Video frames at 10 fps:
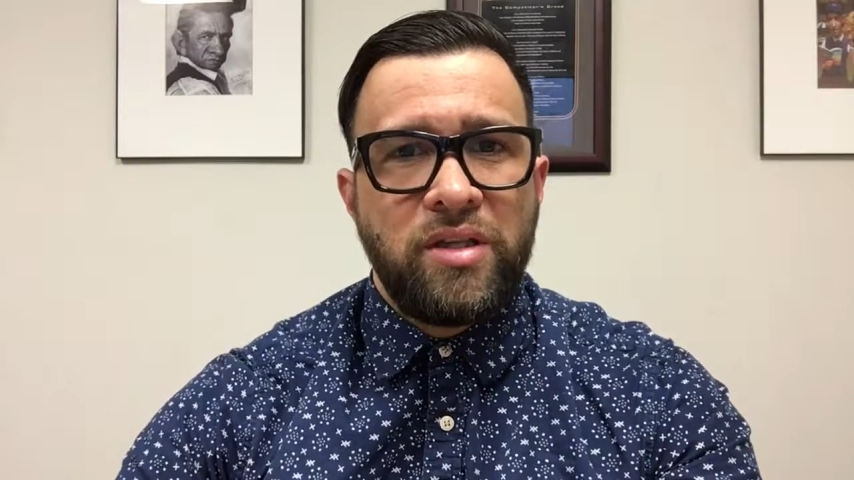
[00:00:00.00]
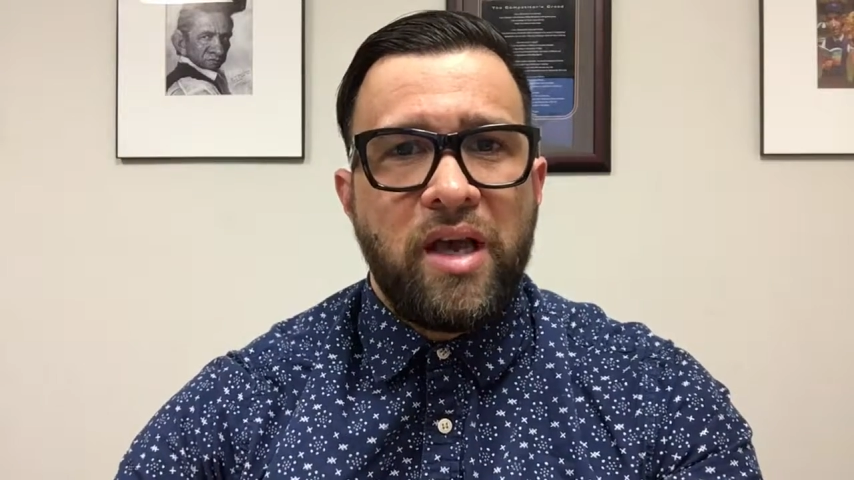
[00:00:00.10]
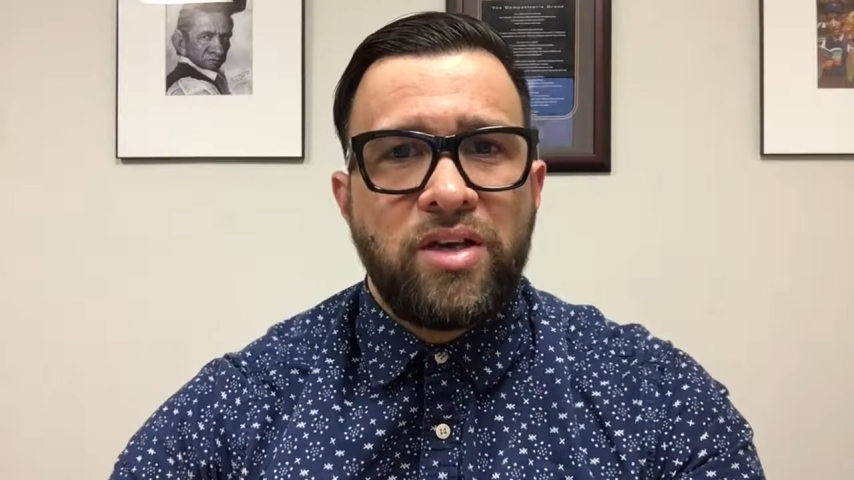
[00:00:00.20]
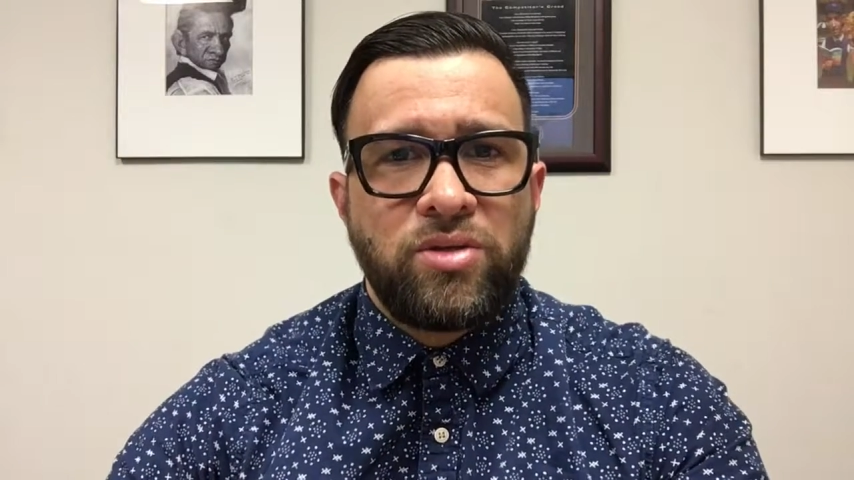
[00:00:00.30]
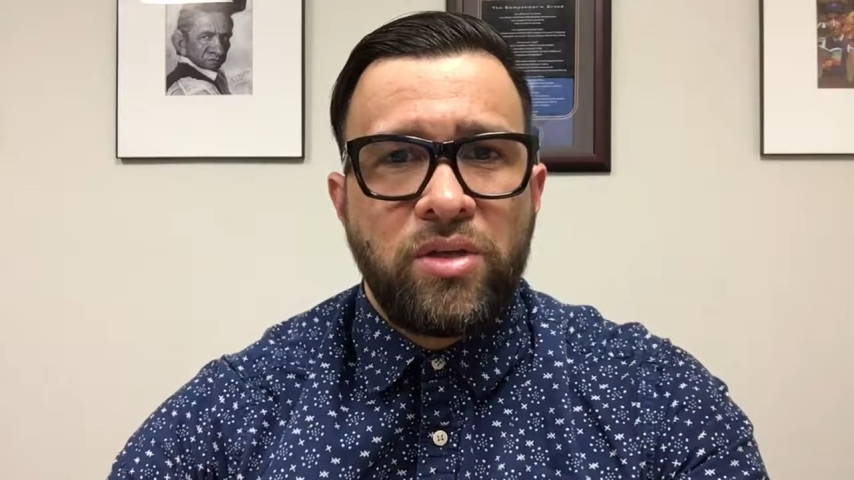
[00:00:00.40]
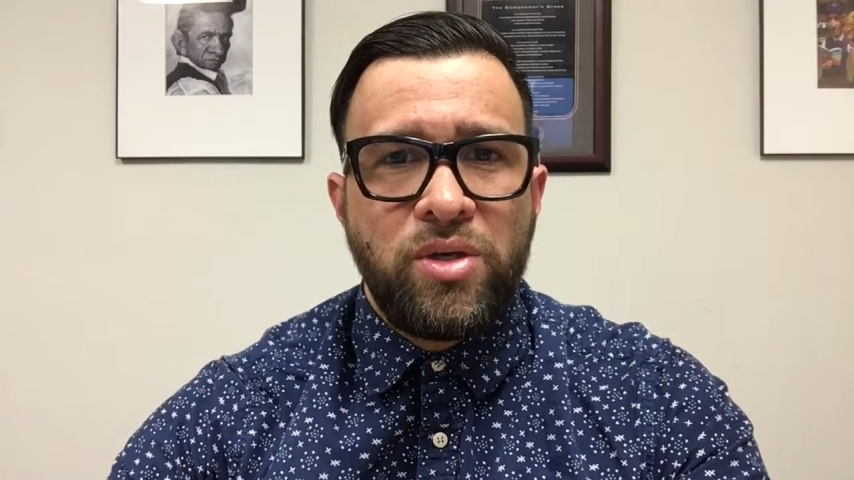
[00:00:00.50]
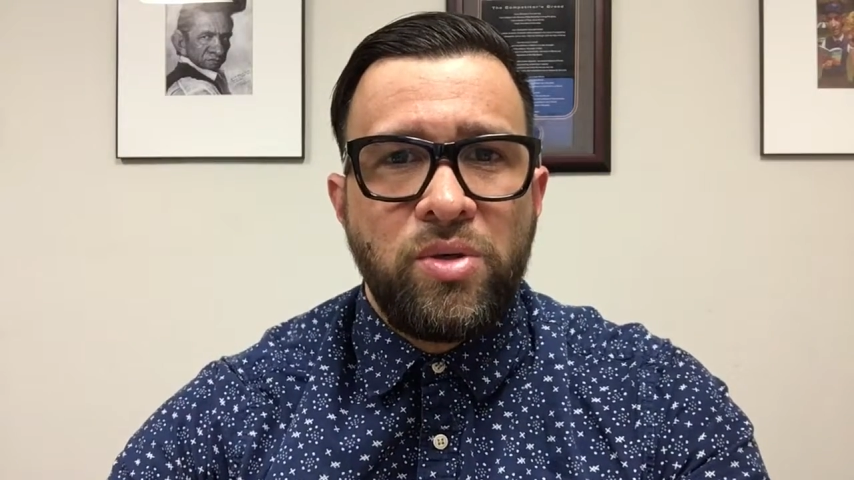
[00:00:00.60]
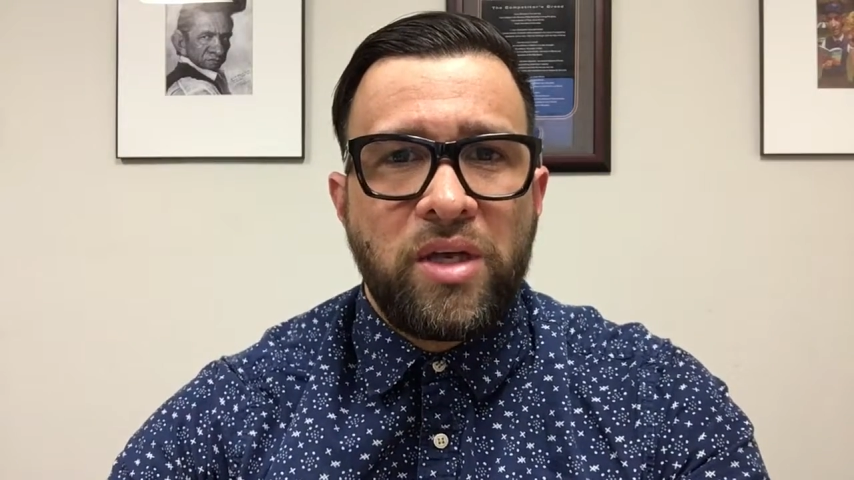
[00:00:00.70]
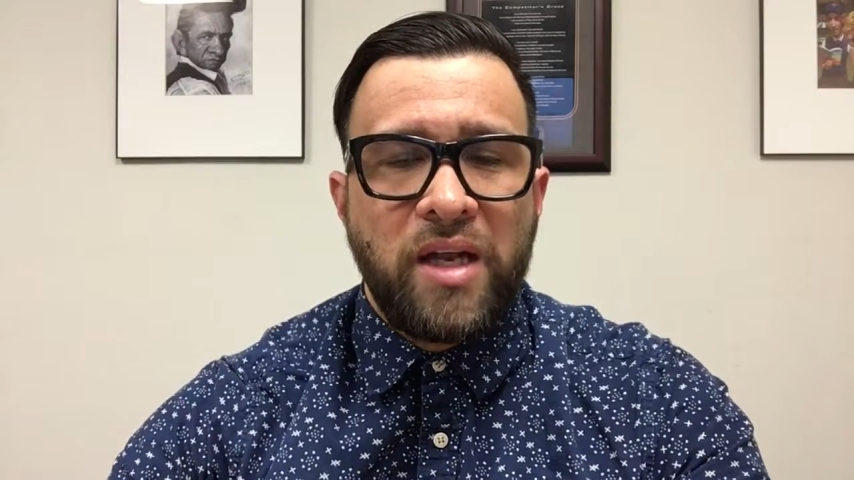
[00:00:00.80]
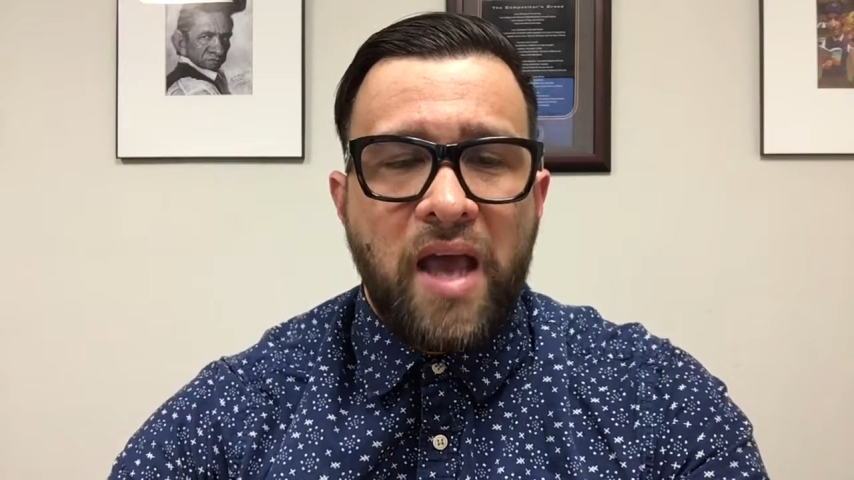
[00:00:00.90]
that actually
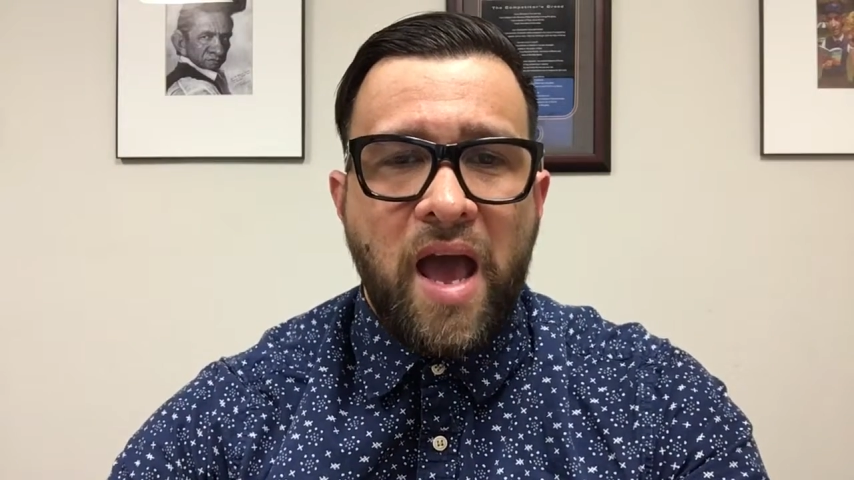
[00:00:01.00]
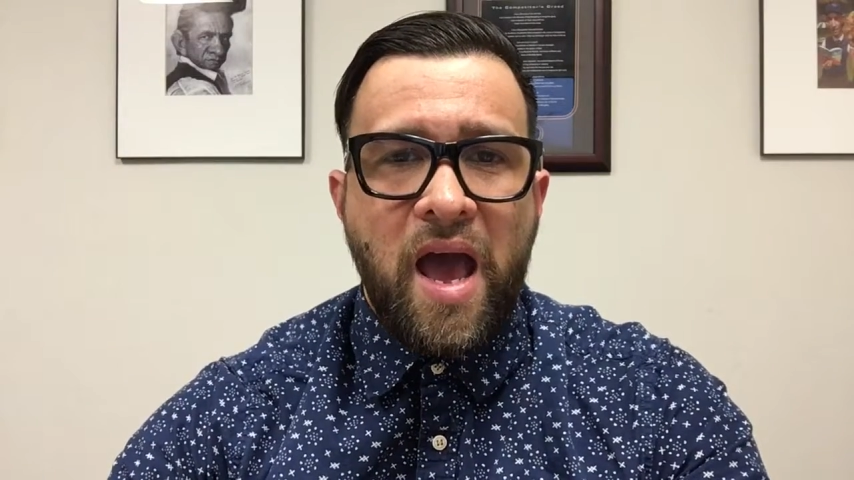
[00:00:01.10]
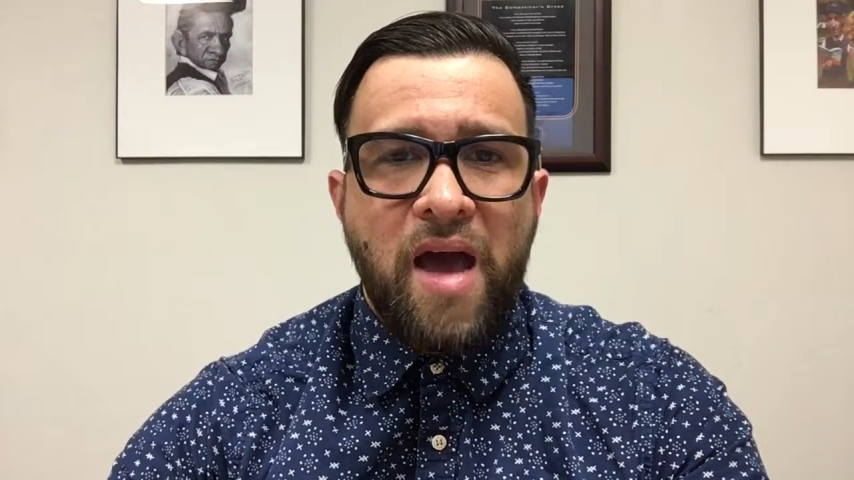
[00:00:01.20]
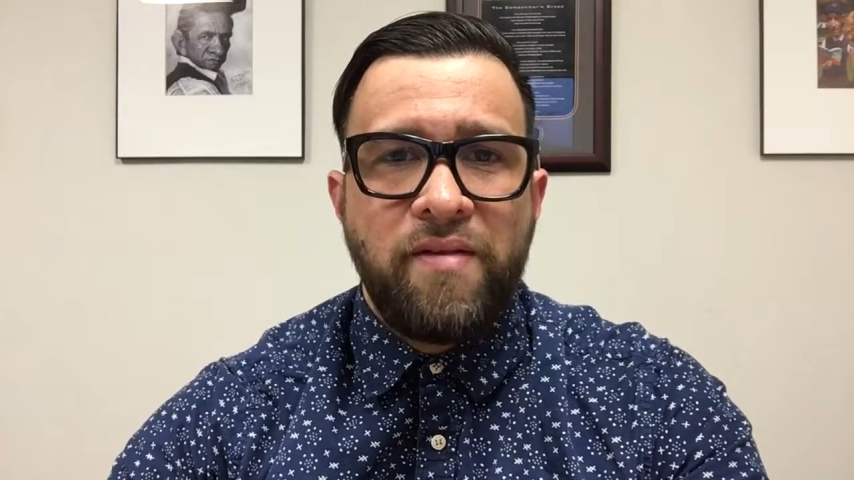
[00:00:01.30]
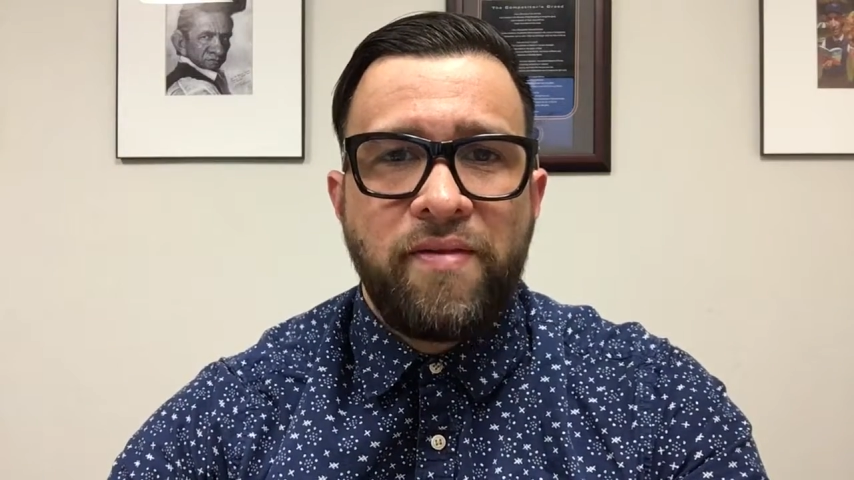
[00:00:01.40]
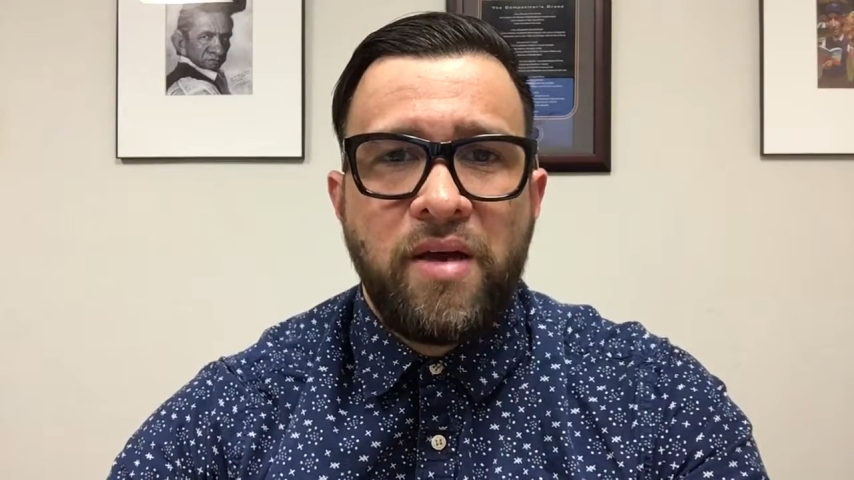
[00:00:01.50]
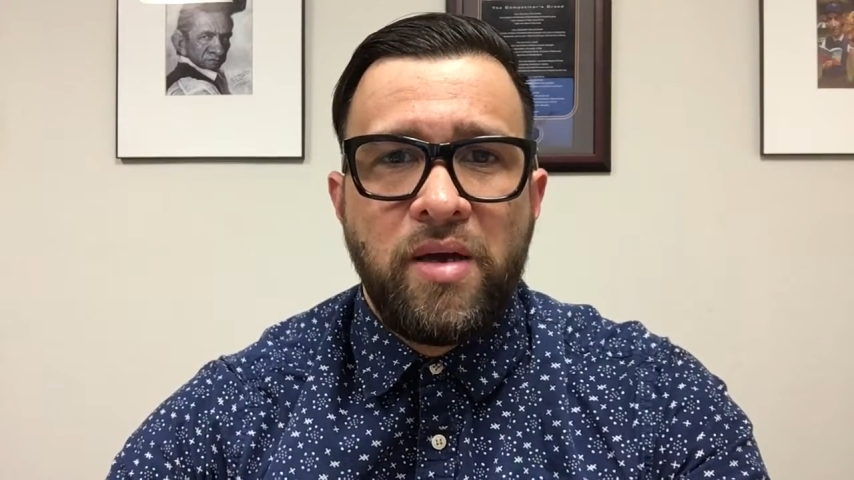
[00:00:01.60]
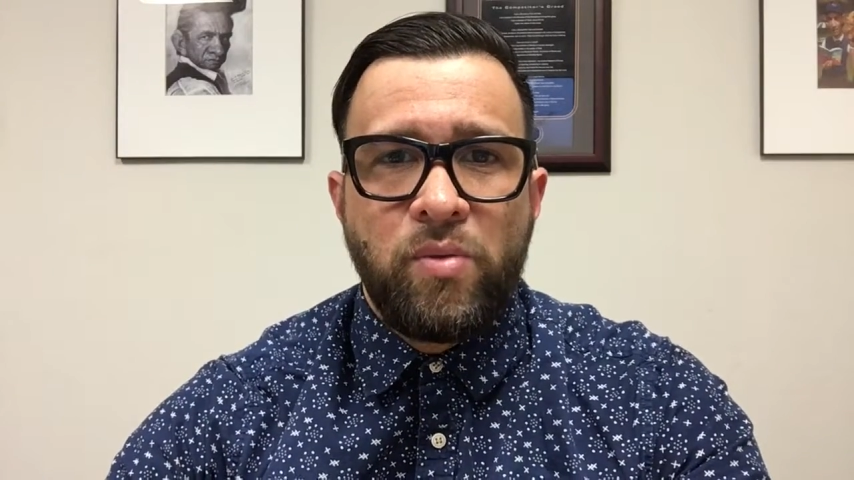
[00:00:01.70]
you can have